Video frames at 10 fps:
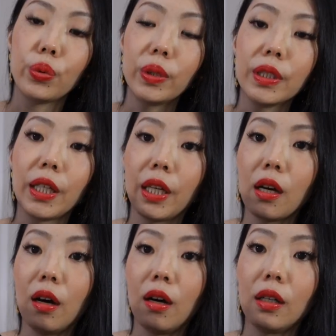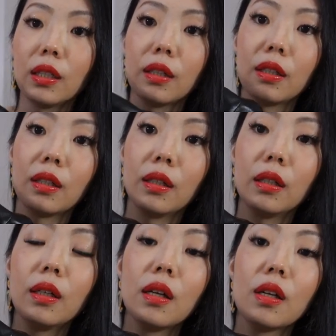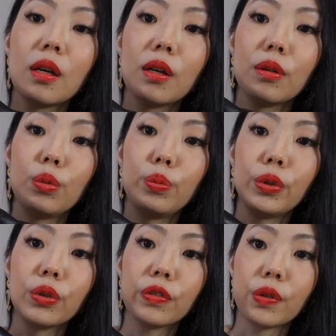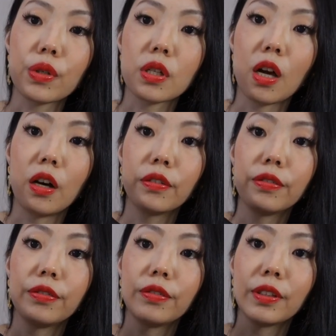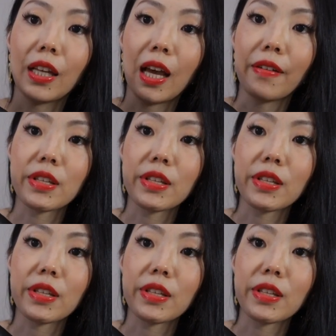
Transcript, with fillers: quilting on the beautiful soft calf